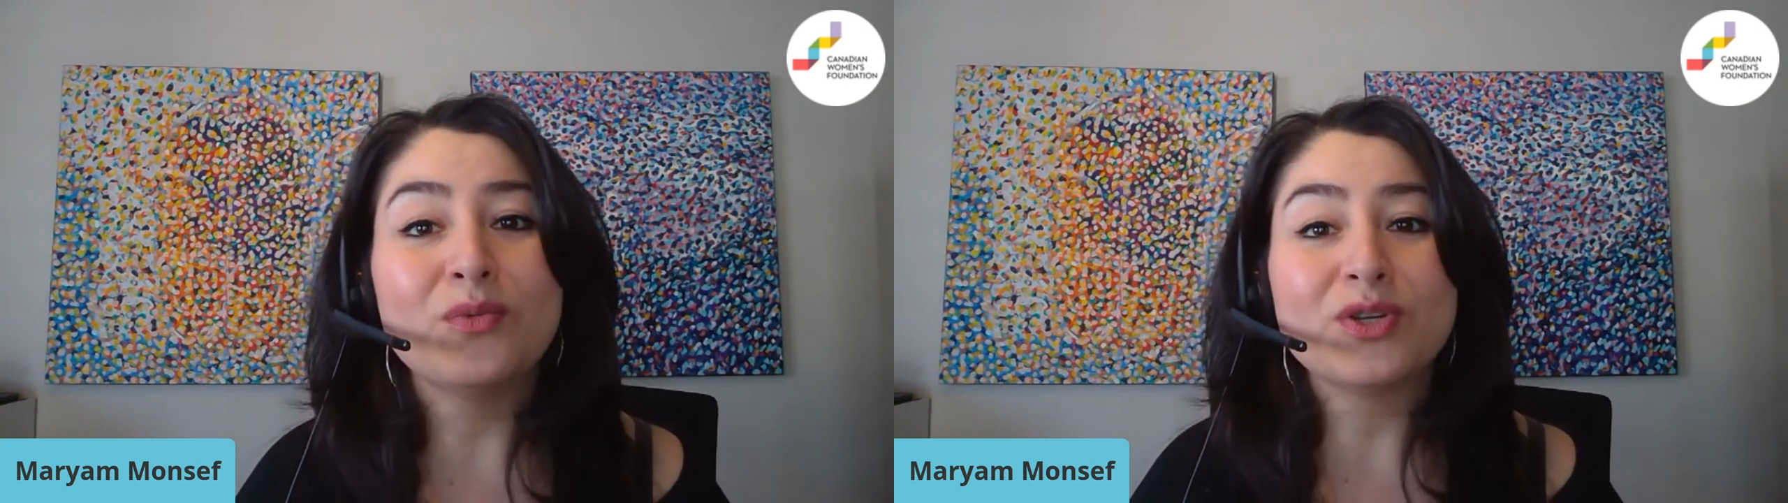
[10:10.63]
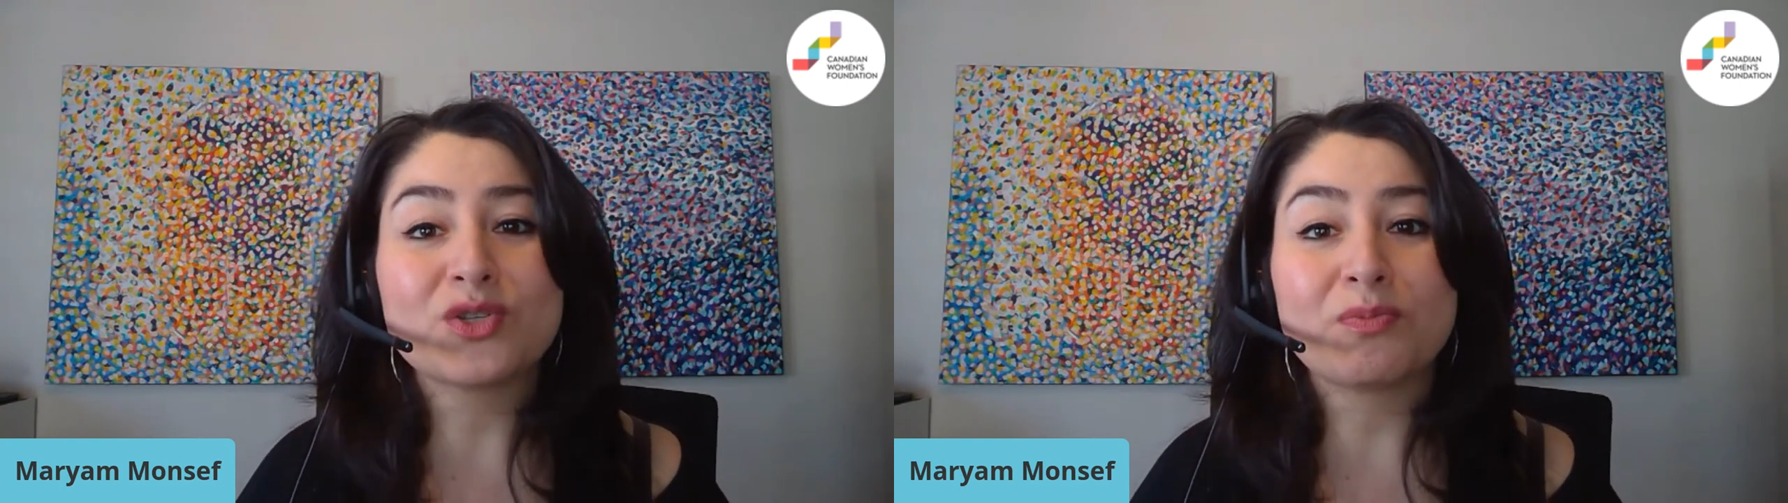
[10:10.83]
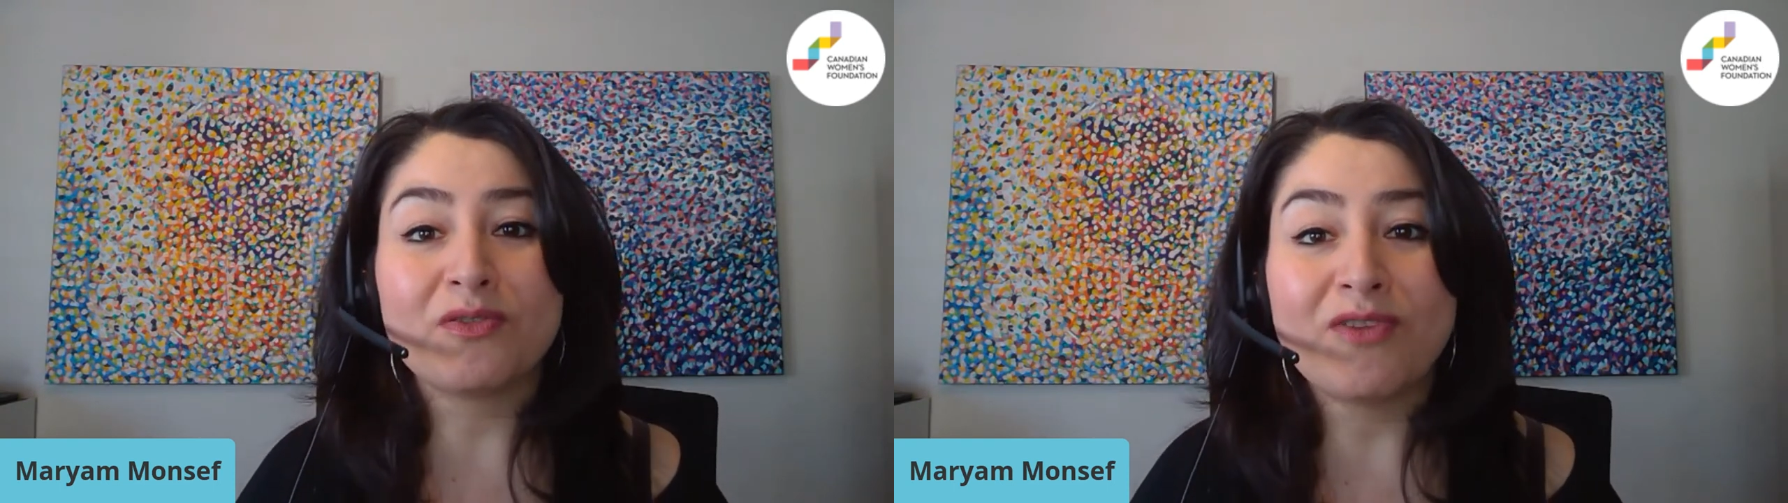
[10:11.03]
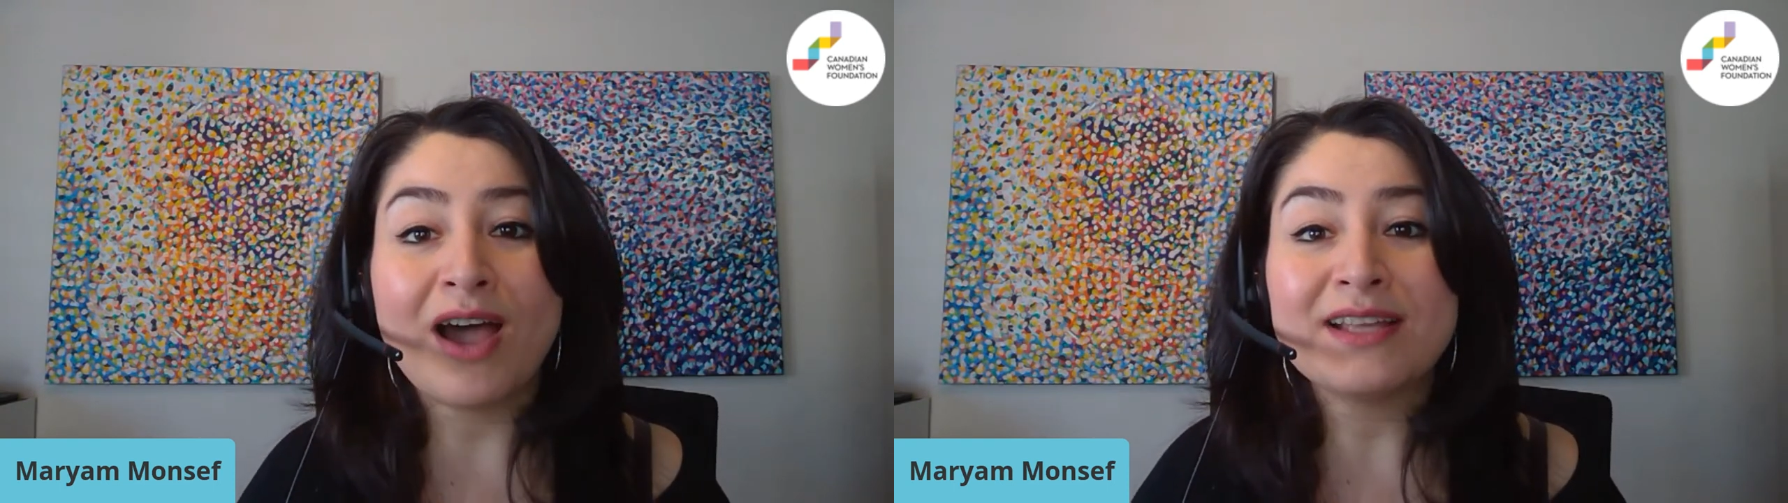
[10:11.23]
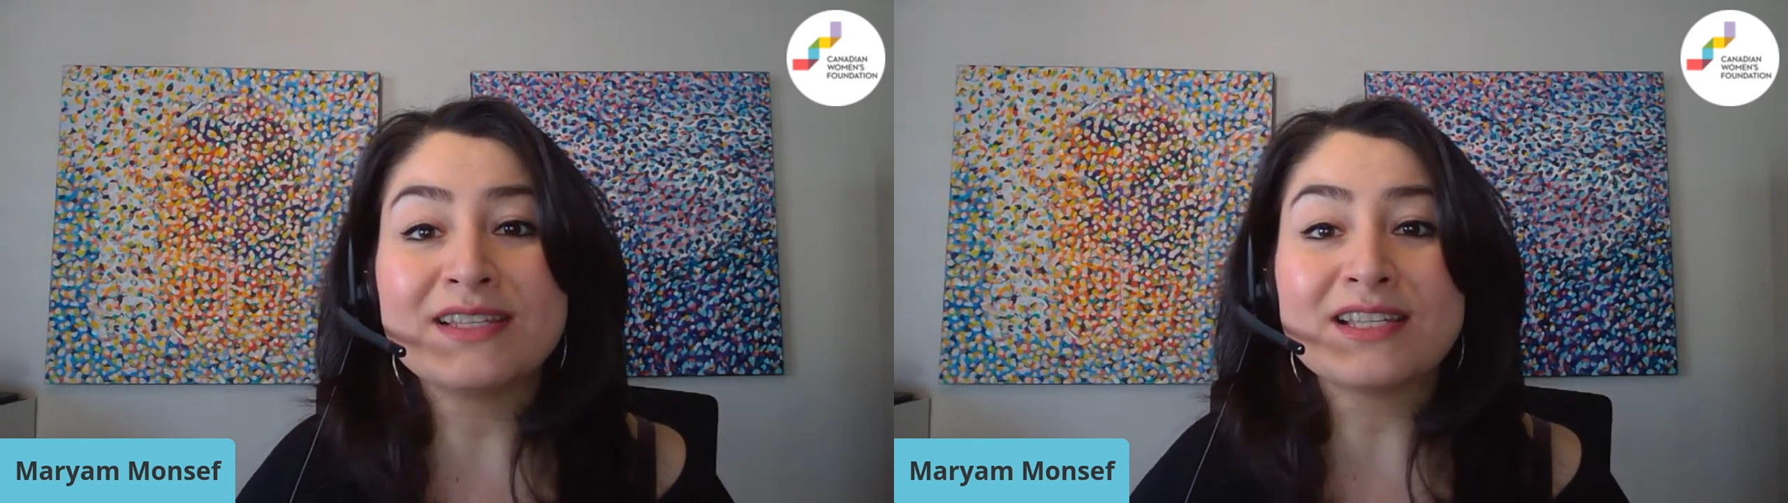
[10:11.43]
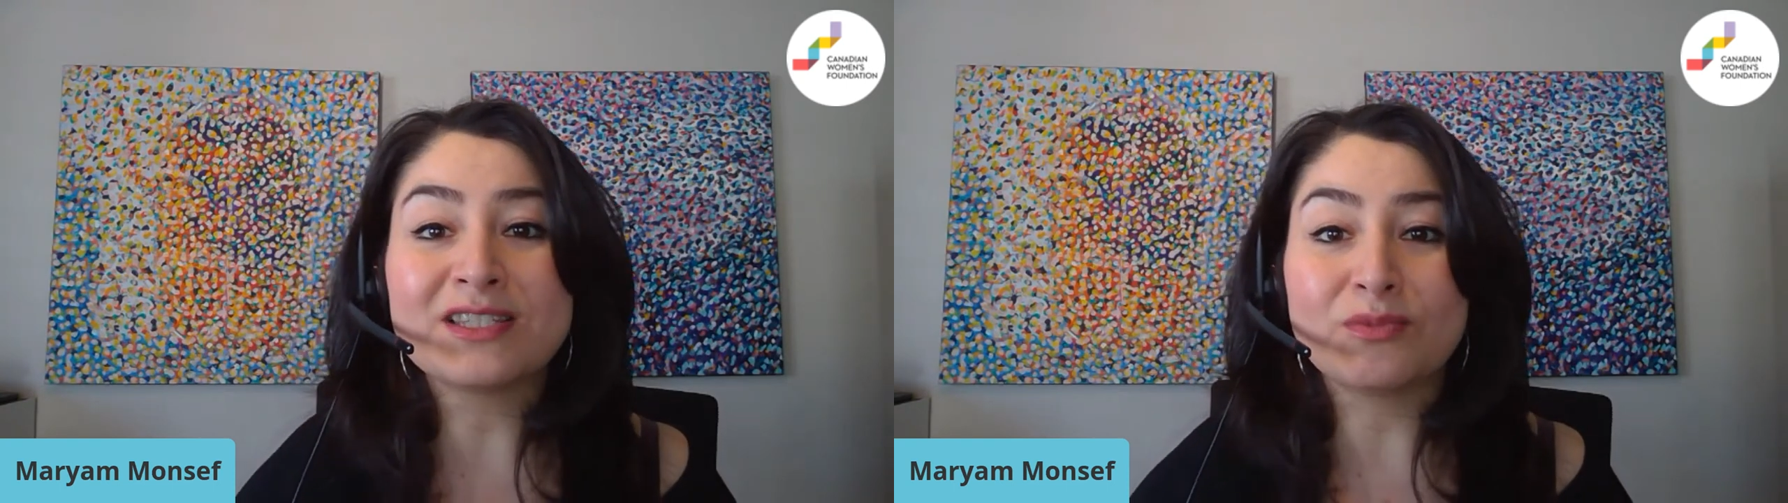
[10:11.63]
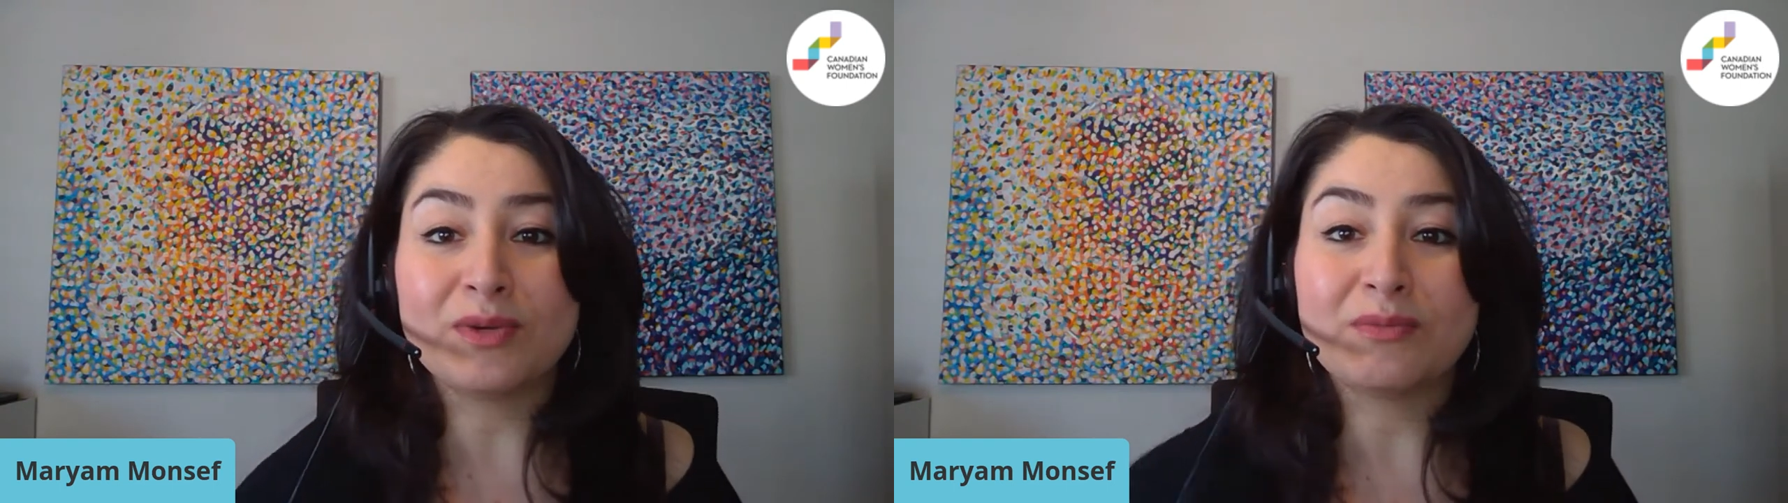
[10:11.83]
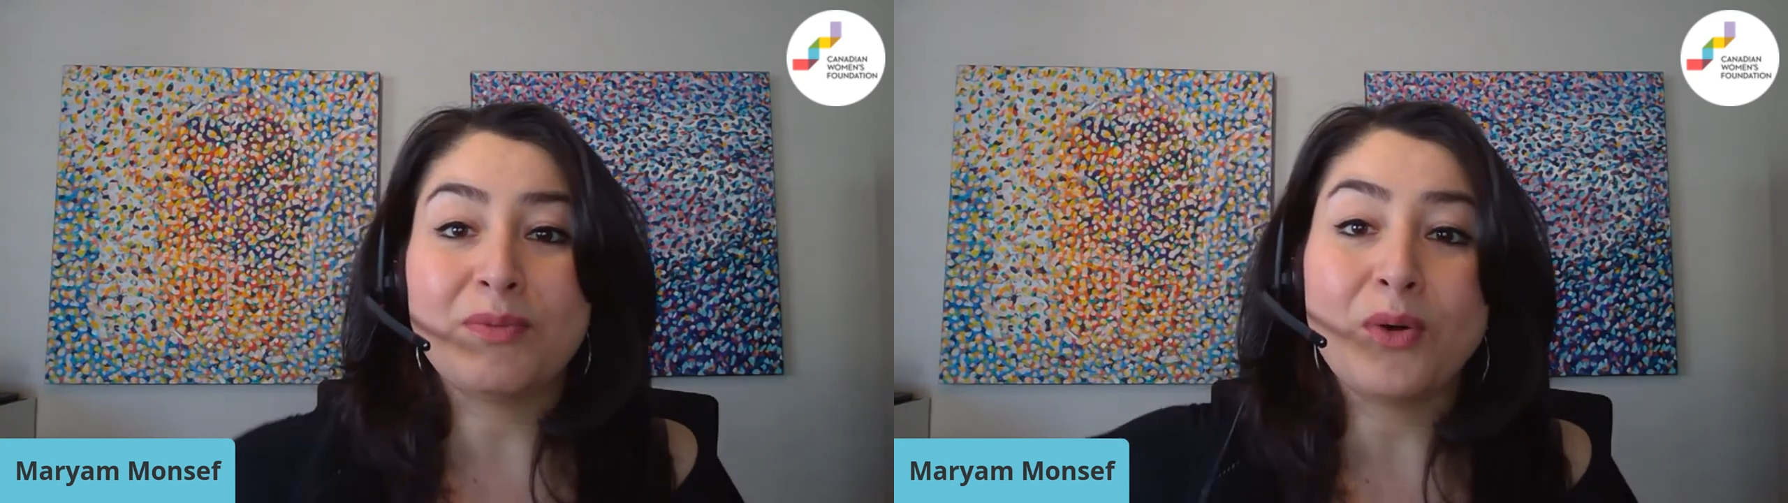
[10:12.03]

which provides us with